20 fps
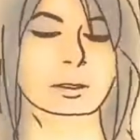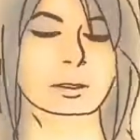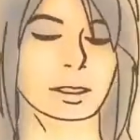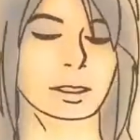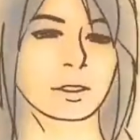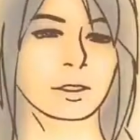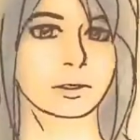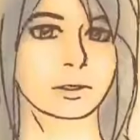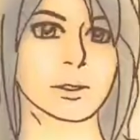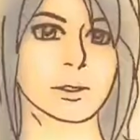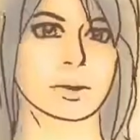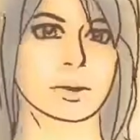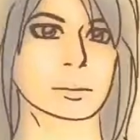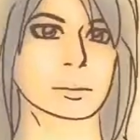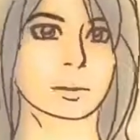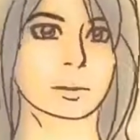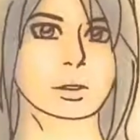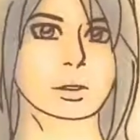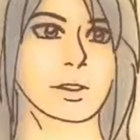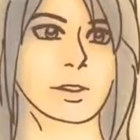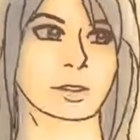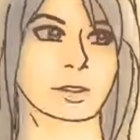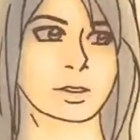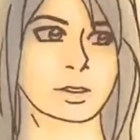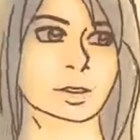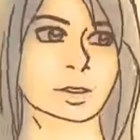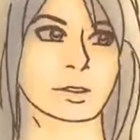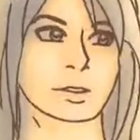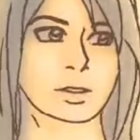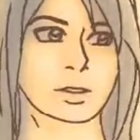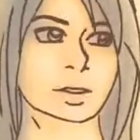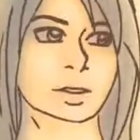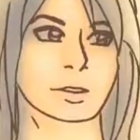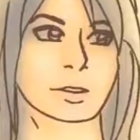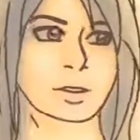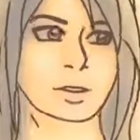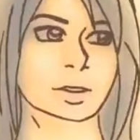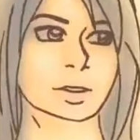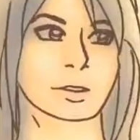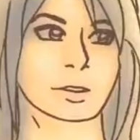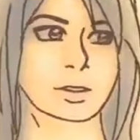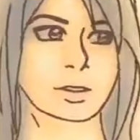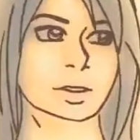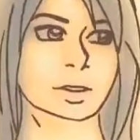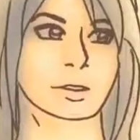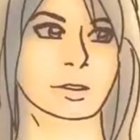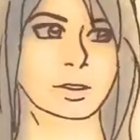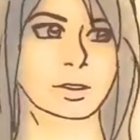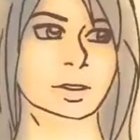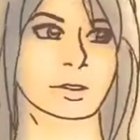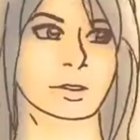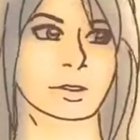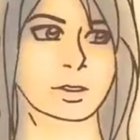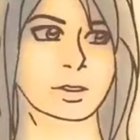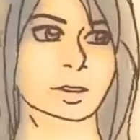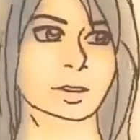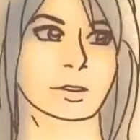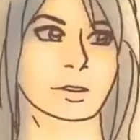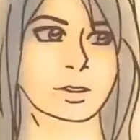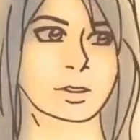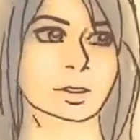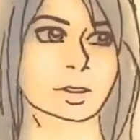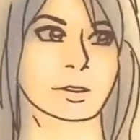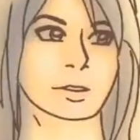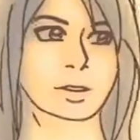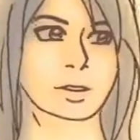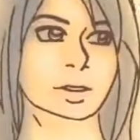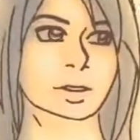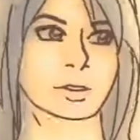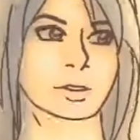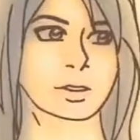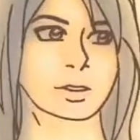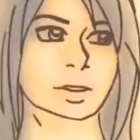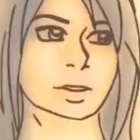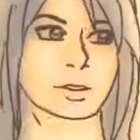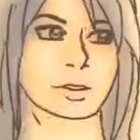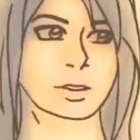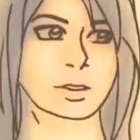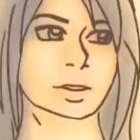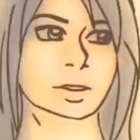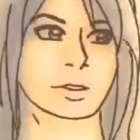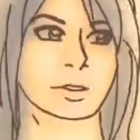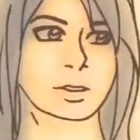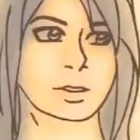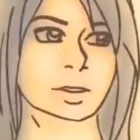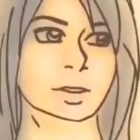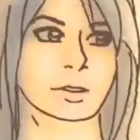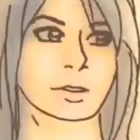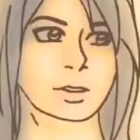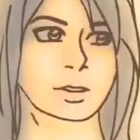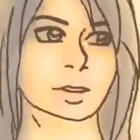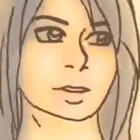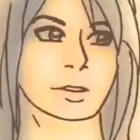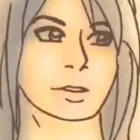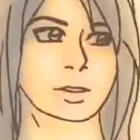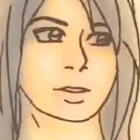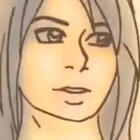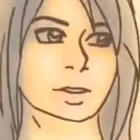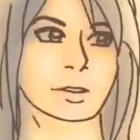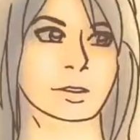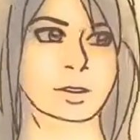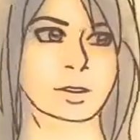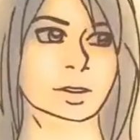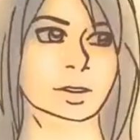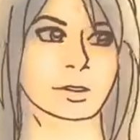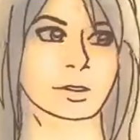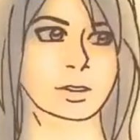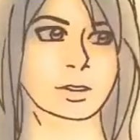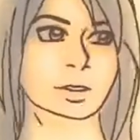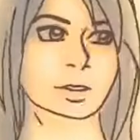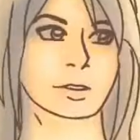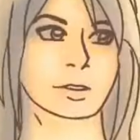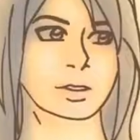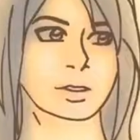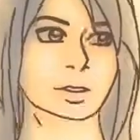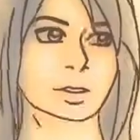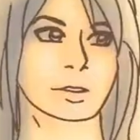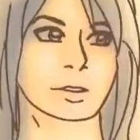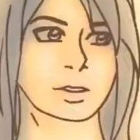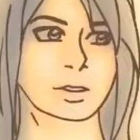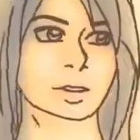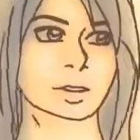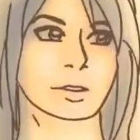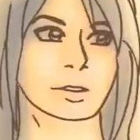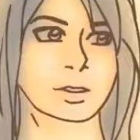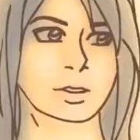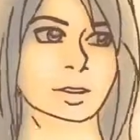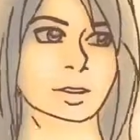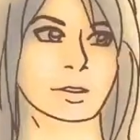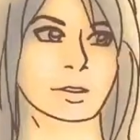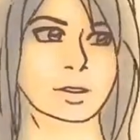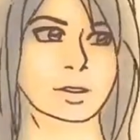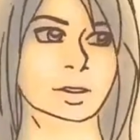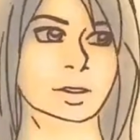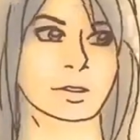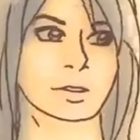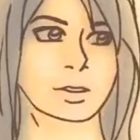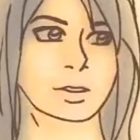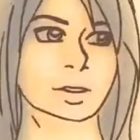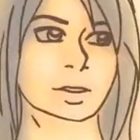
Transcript: I'm teaching myself, so I only know how to play a few chords at the moment. Hmm, what should I ask about? The guitar again.